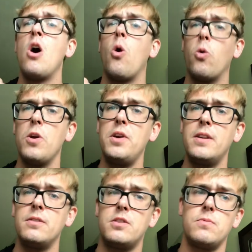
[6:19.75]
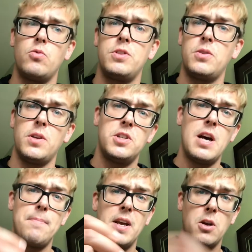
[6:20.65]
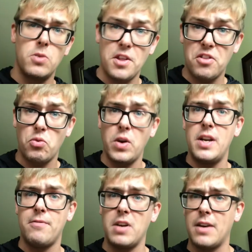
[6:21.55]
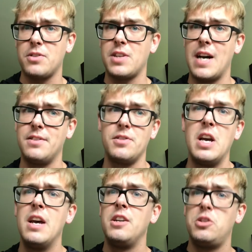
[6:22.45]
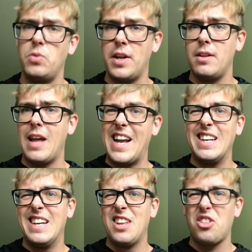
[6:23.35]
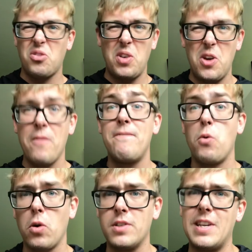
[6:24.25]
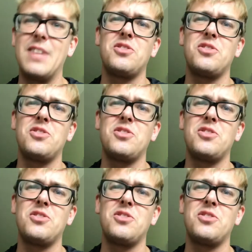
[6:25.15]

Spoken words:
or you can switch it up and go to 3 different exercises, doing like 3 or 4 sets.